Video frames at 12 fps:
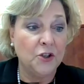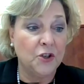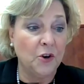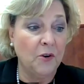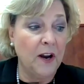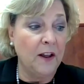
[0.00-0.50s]

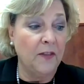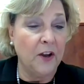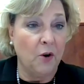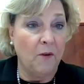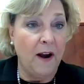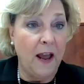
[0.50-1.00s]
during
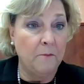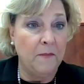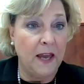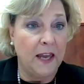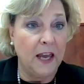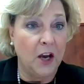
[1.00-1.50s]
the grant
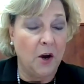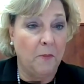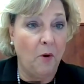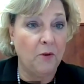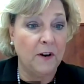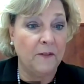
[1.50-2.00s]
making
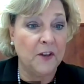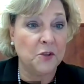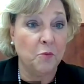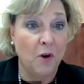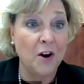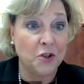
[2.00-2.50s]
component of
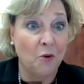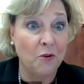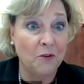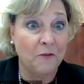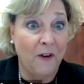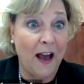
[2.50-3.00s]
this were our
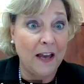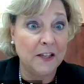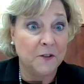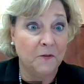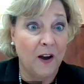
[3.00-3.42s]
donor advised